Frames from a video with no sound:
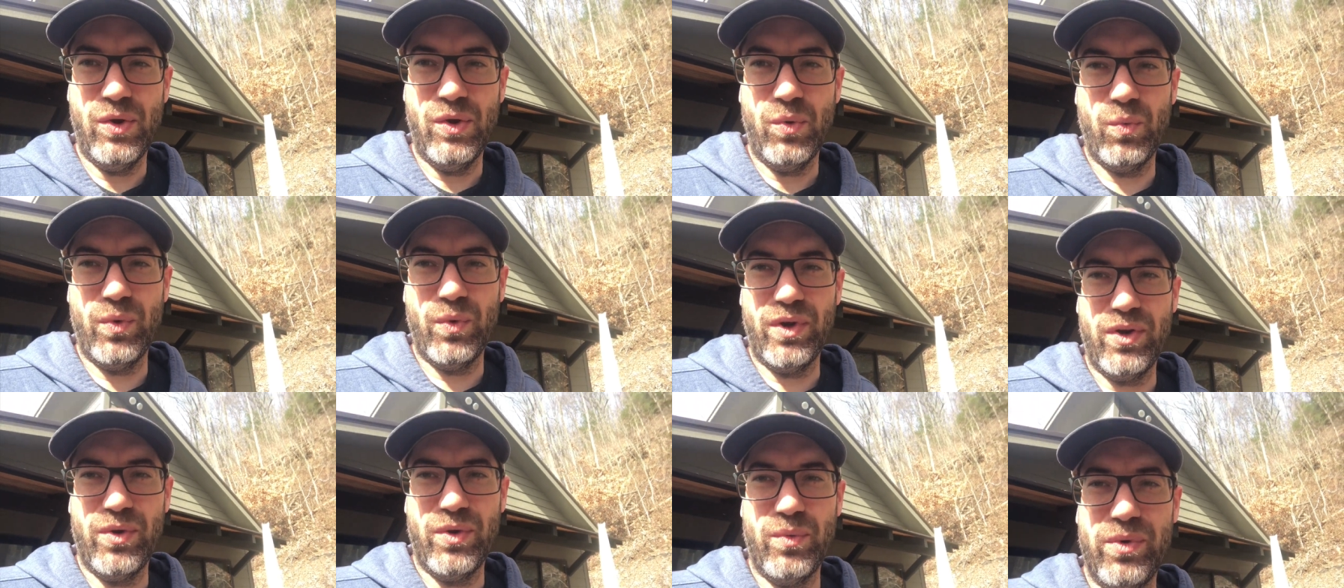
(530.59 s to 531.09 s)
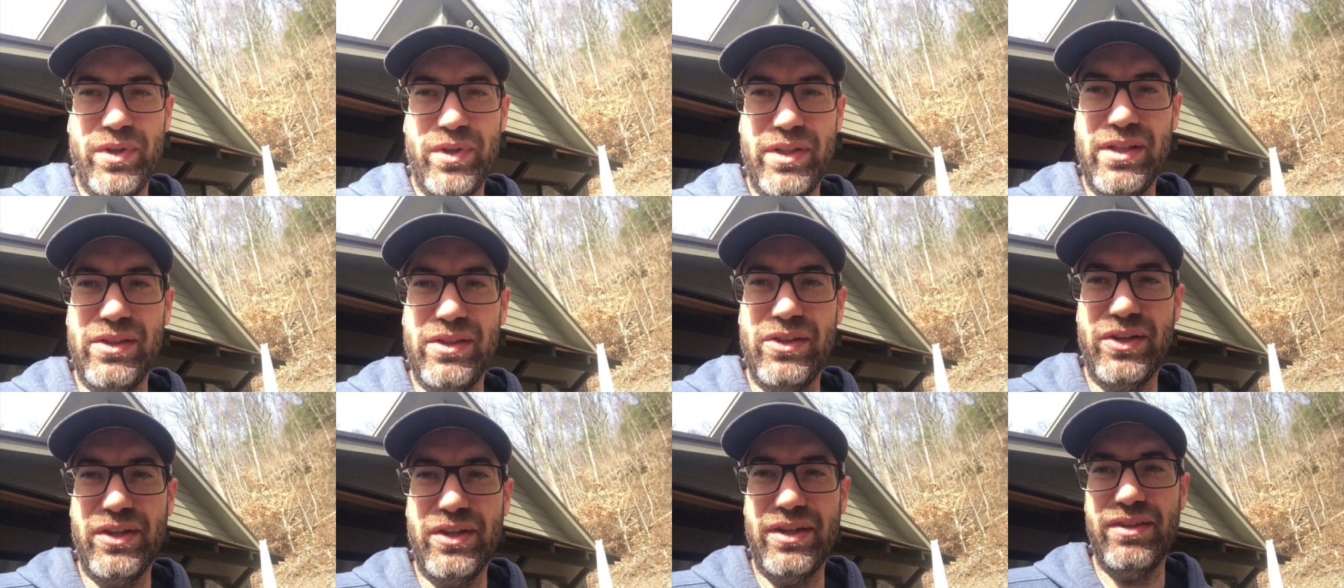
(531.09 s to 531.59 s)
we're really
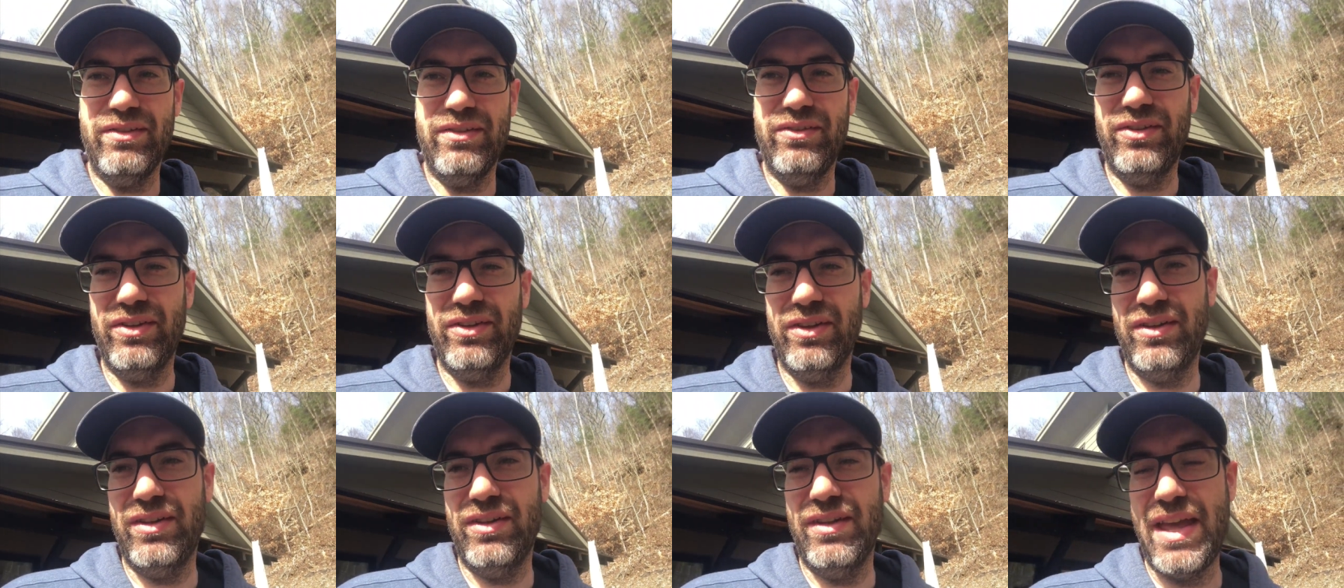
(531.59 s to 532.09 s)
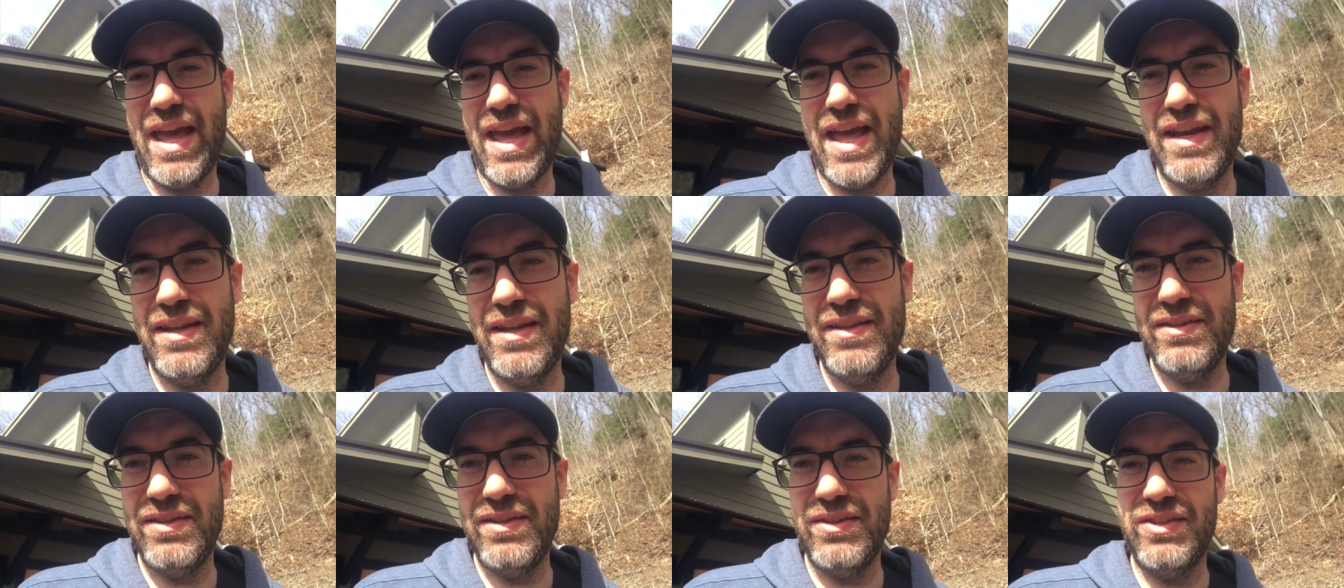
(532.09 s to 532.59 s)
looking to head
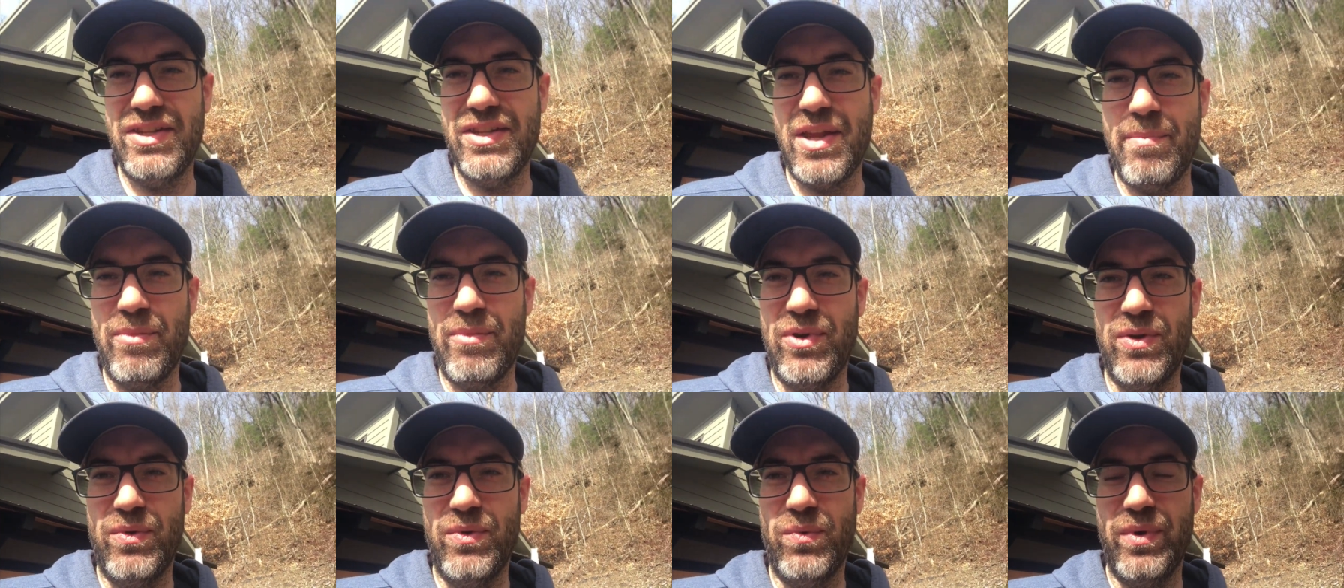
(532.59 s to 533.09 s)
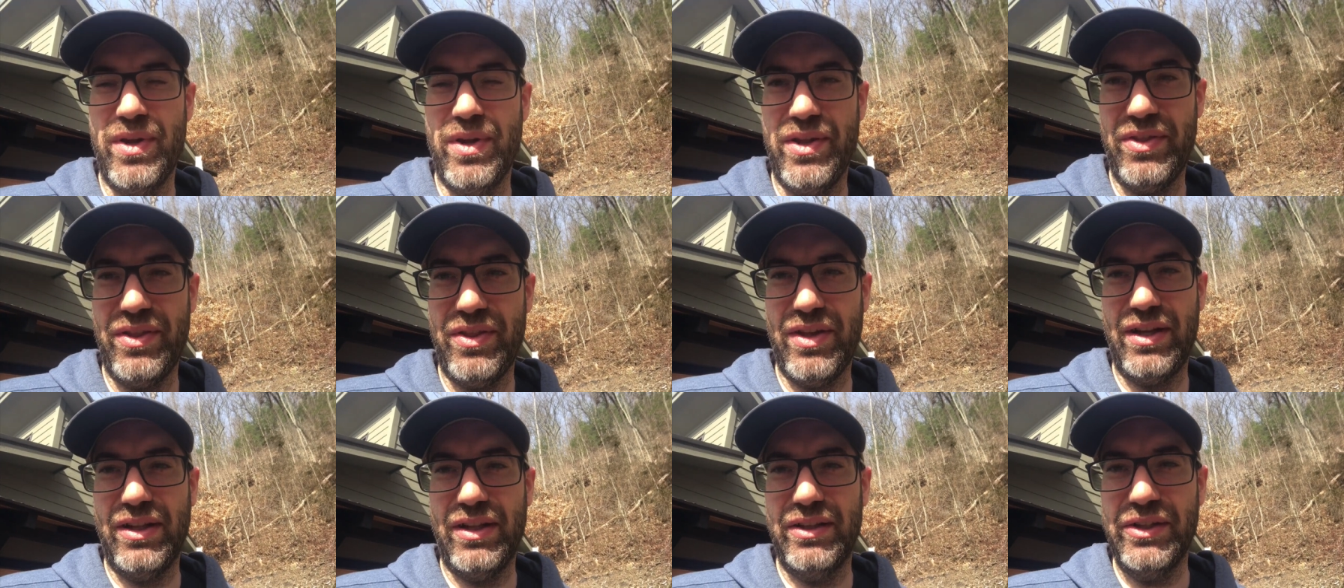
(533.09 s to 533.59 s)
into summer
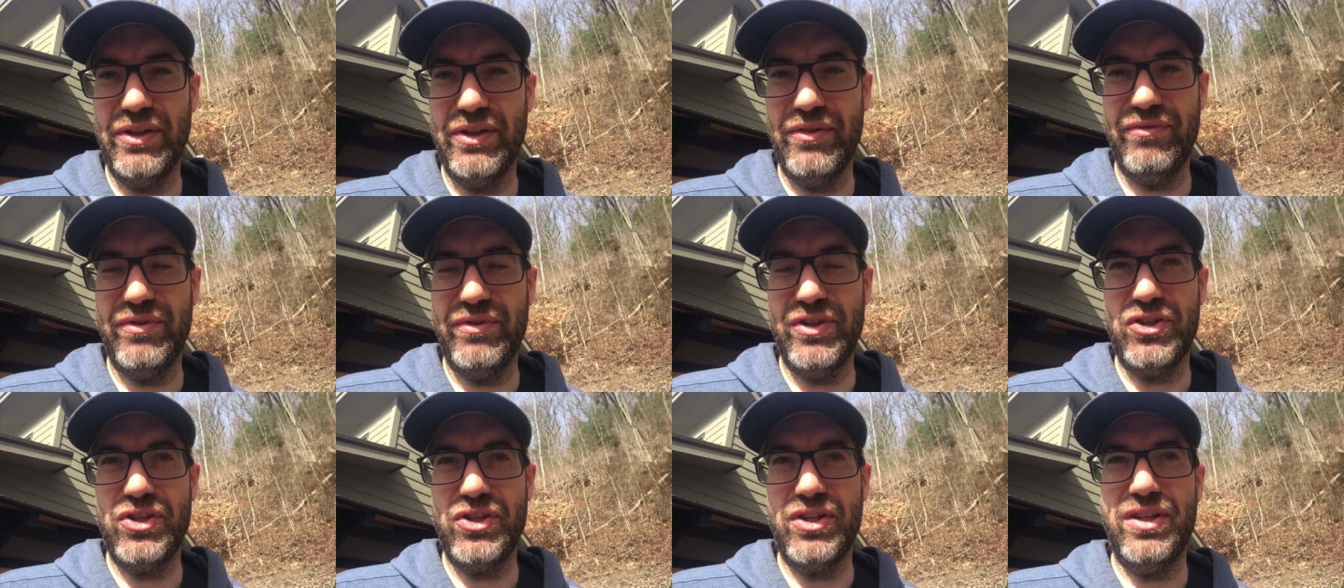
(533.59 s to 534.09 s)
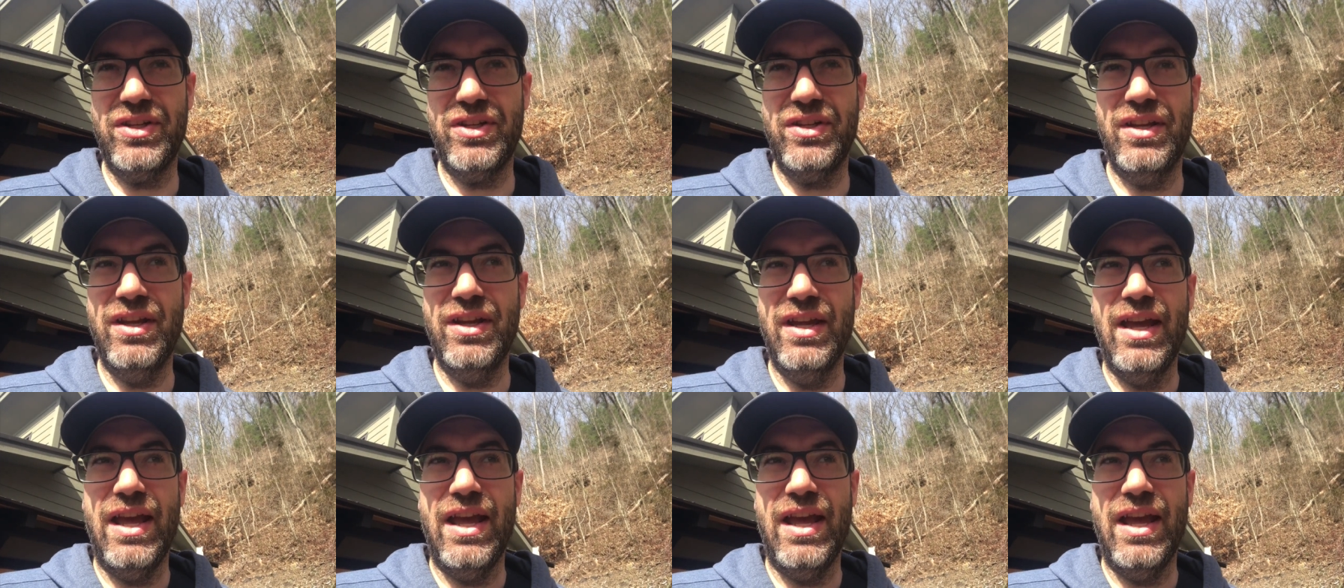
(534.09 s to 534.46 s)
with a clear vision.